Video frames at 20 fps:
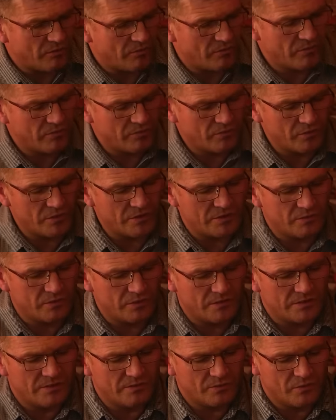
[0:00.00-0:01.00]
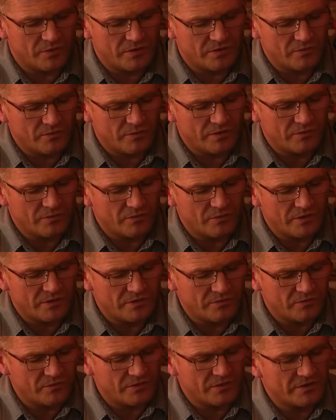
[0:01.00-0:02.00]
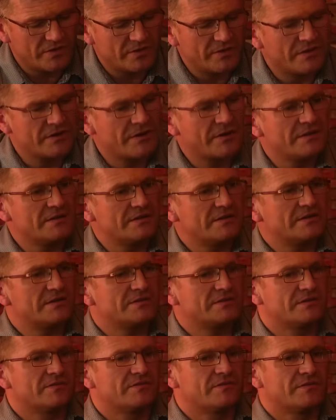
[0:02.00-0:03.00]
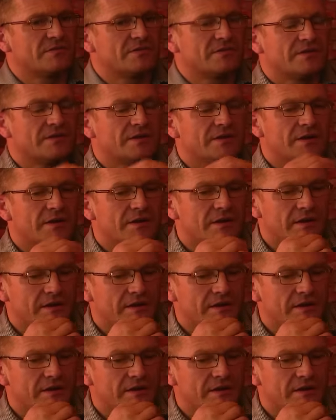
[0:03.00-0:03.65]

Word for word: come with with with with, with, with these different